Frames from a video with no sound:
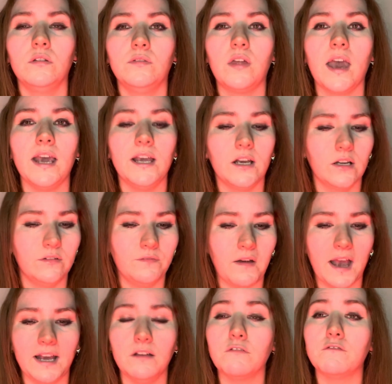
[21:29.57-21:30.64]
They
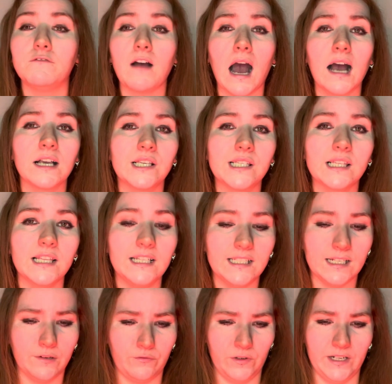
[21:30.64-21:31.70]
convey vastly
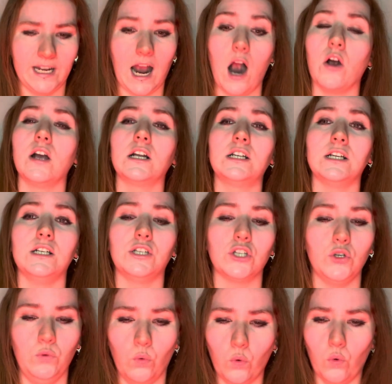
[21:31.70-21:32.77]
different characters
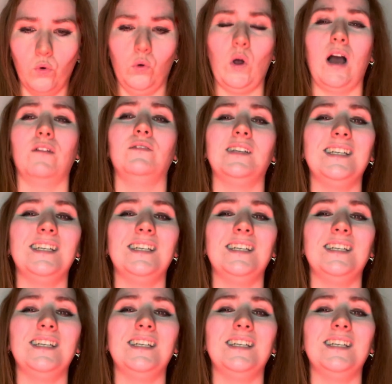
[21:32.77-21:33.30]
who all have